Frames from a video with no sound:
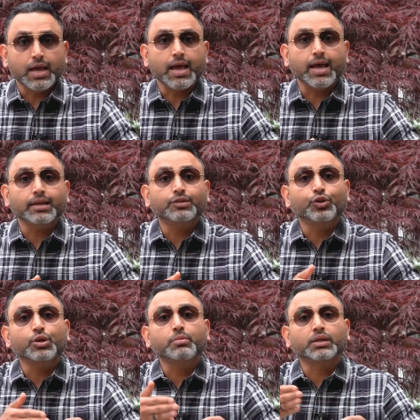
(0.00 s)
and
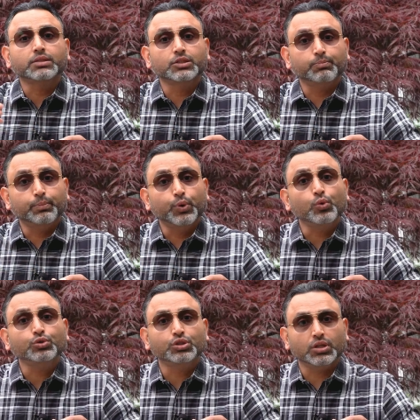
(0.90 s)
three months
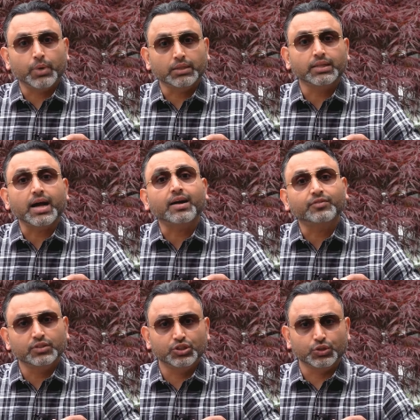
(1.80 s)
post month
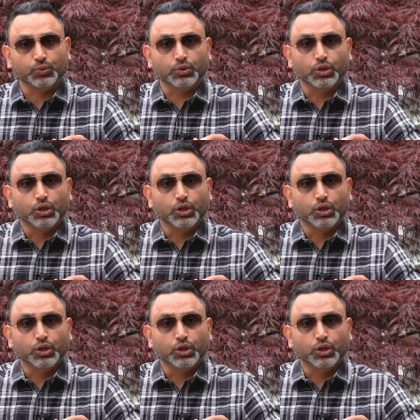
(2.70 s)
after June.